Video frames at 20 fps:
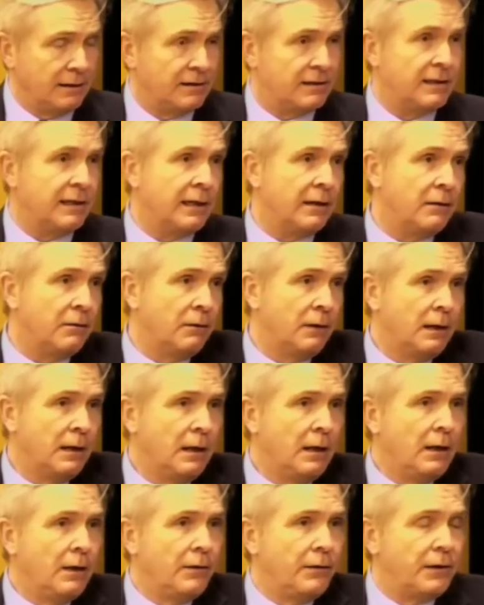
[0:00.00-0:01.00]
Now,
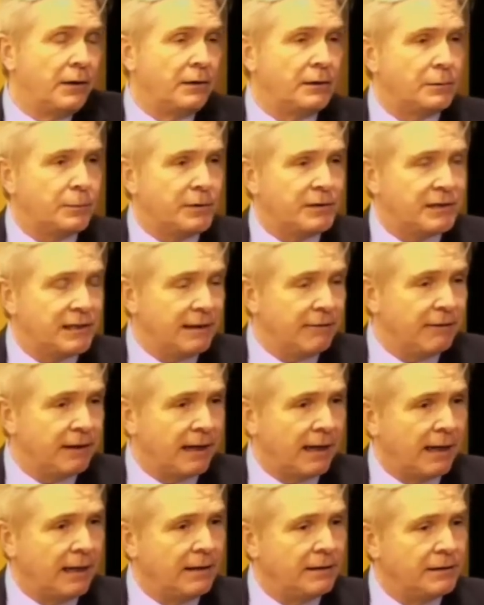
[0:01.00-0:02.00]
those perceived
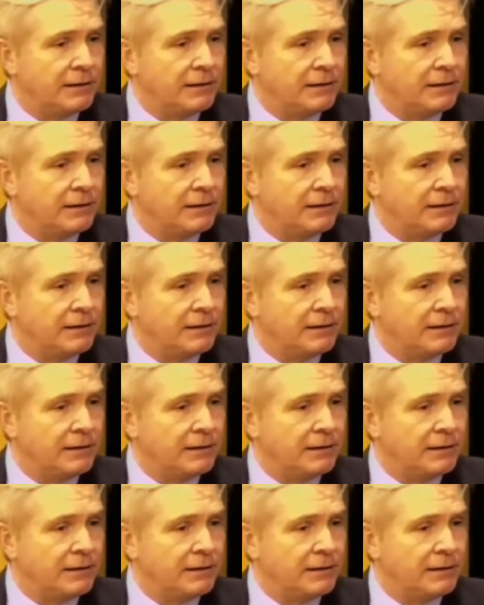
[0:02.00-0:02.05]
gains